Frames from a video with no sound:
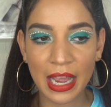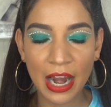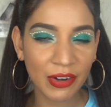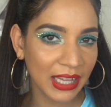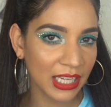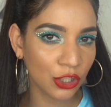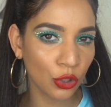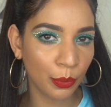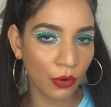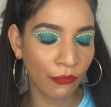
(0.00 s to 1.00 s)
Everything is
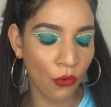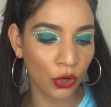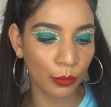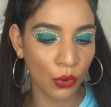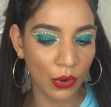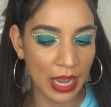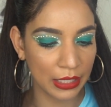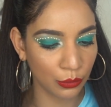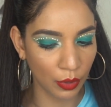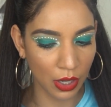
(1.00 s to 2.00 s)
super affordable
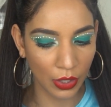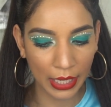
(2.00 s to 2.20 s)
as well,